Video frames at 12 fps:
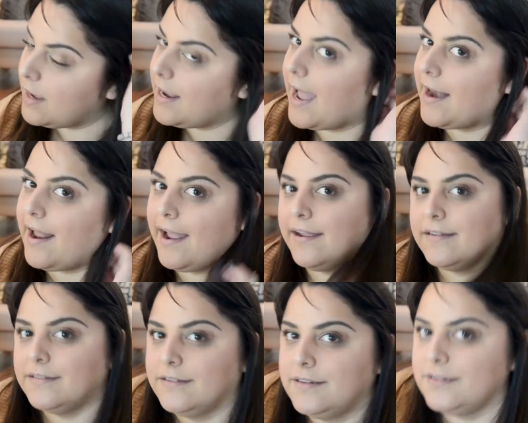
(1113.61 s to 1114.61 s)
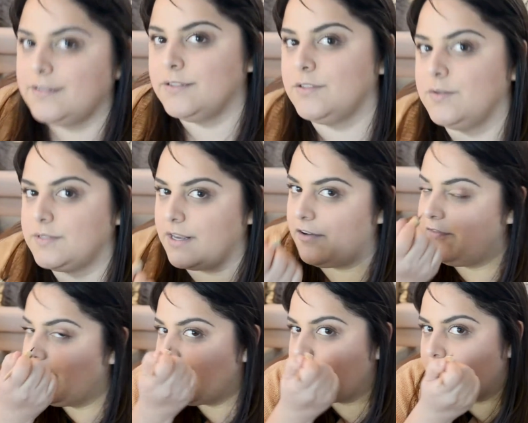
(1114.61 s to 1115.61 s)
cat eye. So it's gonna
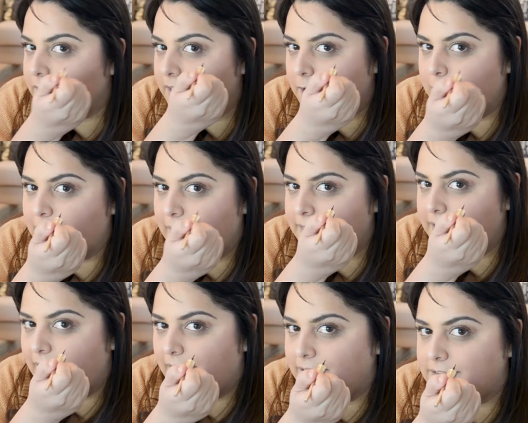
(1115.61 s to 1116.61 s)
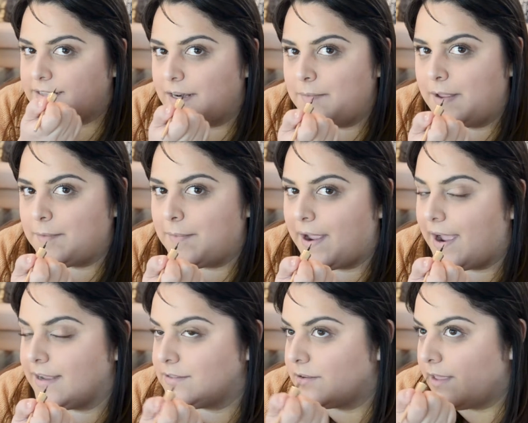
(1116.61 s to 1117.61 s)
fan out a little bit at the end. It's gonna make my
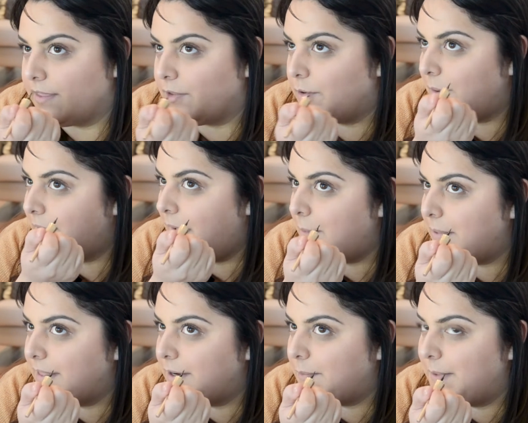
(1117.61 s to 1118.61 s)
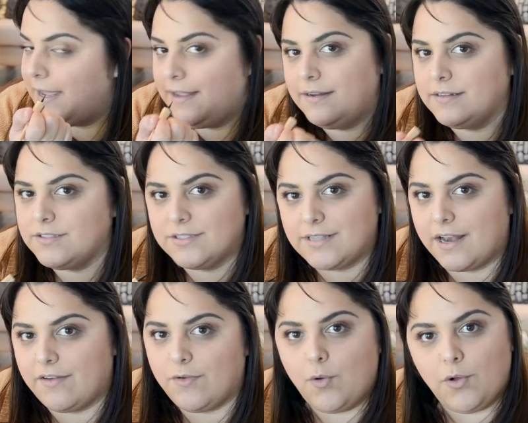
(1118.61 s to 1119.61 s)
eyes look like they're going up a little bit. It's just
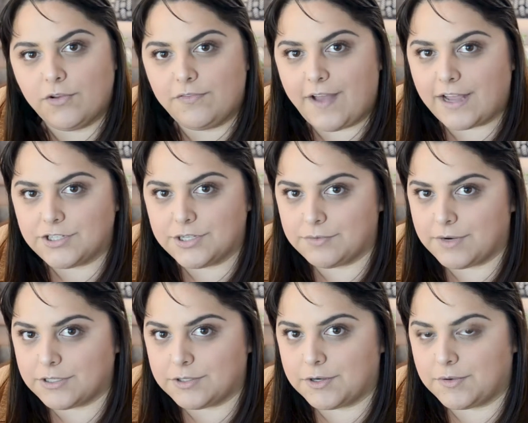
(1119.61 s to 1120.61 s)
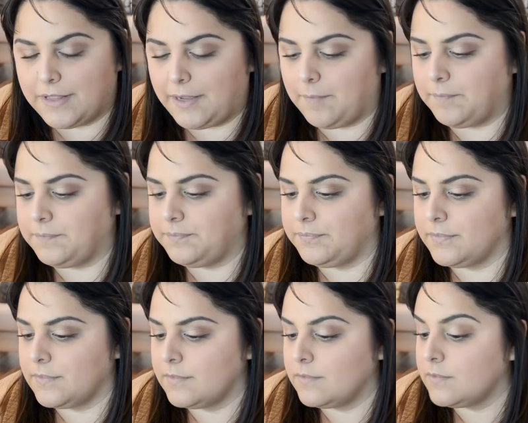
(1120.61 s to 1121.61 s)
kind of old-fashioned retro glam.
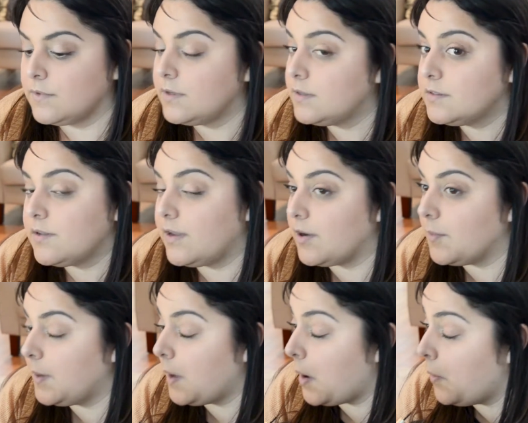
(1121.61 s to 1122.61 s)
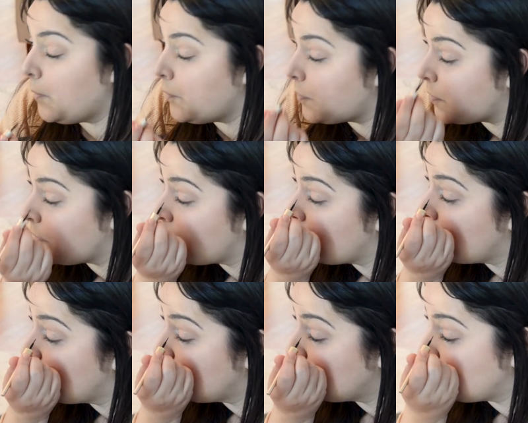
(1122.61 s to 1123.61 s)
So here we go.
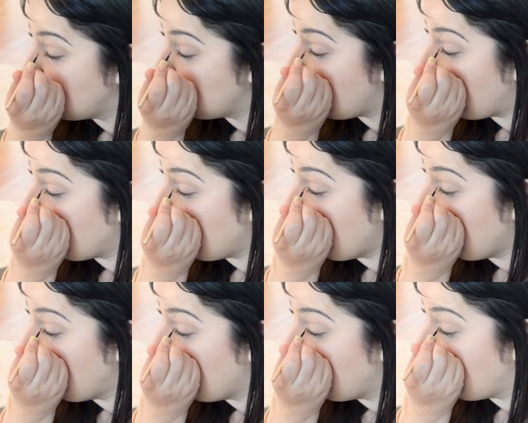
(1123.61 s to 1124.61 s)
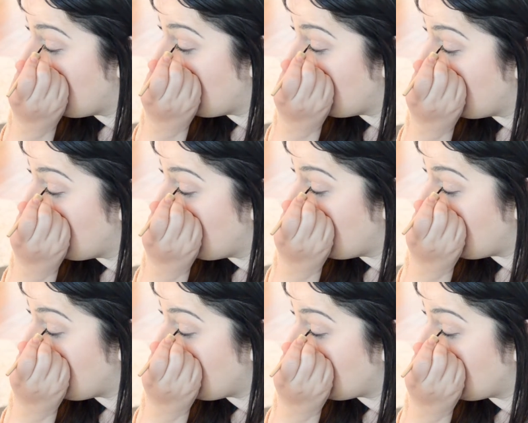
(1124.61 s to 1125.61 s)
So you take it,
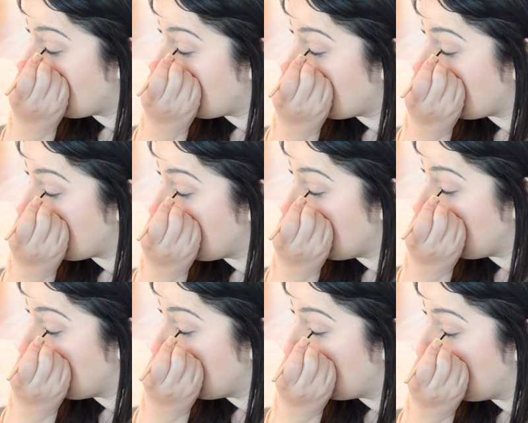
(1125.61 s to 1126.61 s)
I like to start